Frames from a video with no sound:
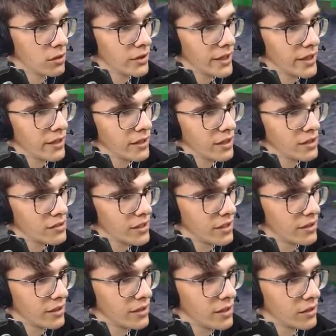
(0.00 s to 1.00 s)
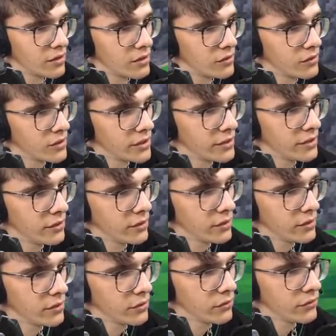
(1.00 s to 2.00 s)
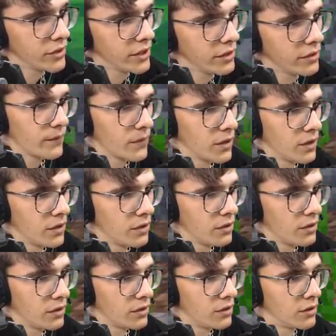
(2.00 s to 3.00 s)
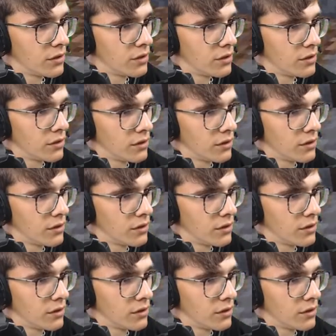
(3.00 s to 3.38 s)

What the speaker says: There he is, there. You see the one over there? Oh.